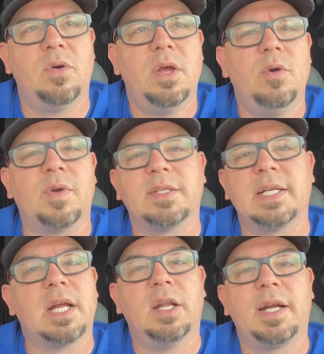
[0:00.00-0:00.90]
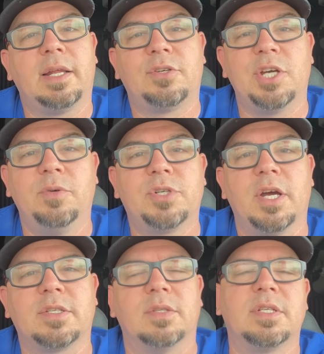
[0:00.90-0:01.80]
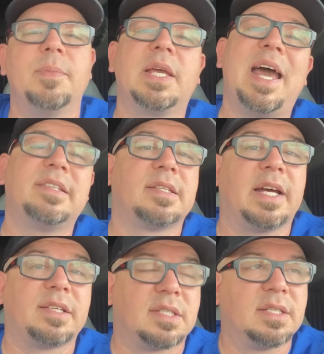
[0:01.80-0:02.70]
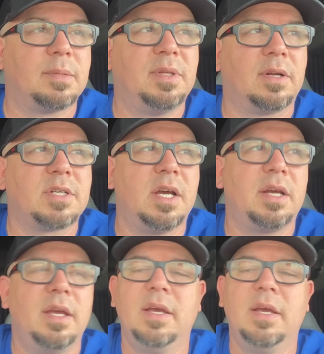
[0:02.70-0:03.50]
when I was out there looking at the show trucks, and some of the guys that's got a system in their truck,